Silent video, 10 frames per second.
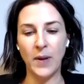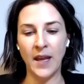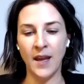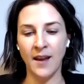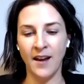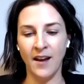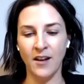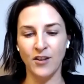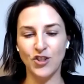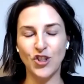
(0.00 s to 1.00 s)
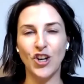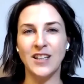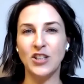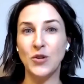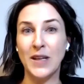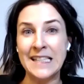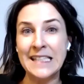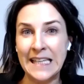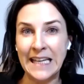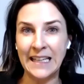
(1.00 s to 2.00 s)
be sure that you can
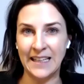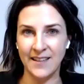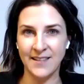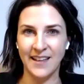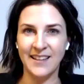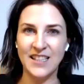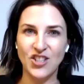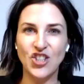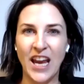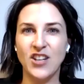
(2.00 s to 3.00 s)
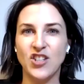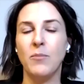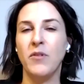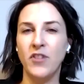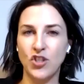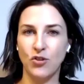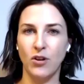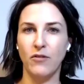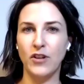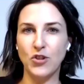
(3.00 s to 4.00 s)
see that this change can be
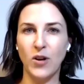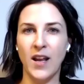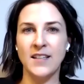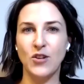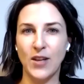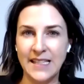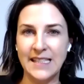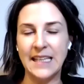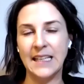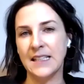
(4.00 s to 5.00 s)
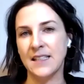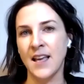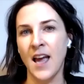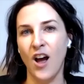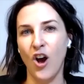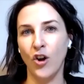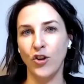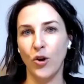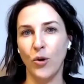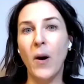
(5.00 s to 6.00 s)
visualized, and you can see this on
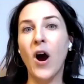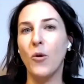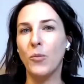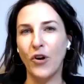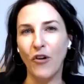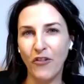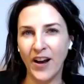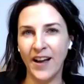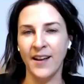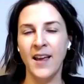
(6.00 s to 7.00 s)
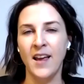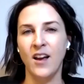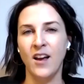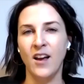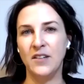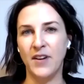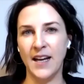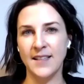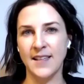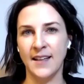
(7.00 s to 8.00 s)
your power profile of the
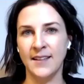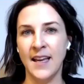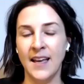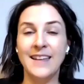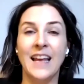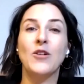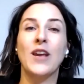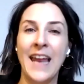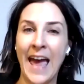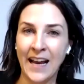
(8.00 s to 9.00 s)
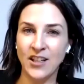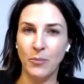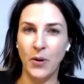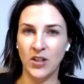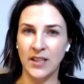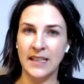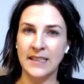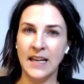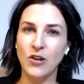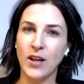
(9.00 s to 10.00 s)
device. And then you can act upon it,
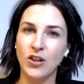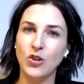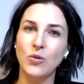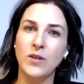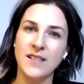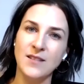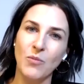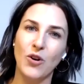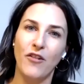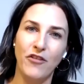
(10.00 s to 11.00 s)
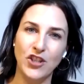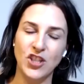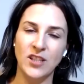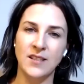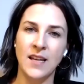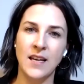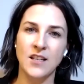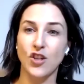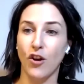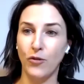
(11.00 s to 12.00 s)
and then you can do this more efficient
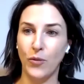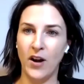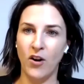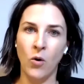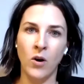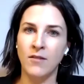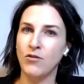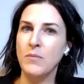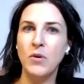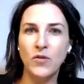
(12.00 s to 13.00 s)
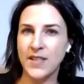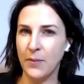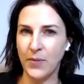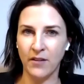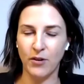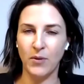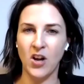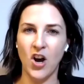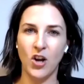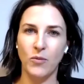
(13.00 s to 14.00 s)
software, or remove something from the
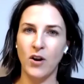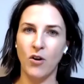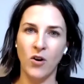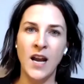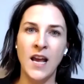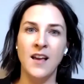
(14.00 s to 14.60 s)
hardware, or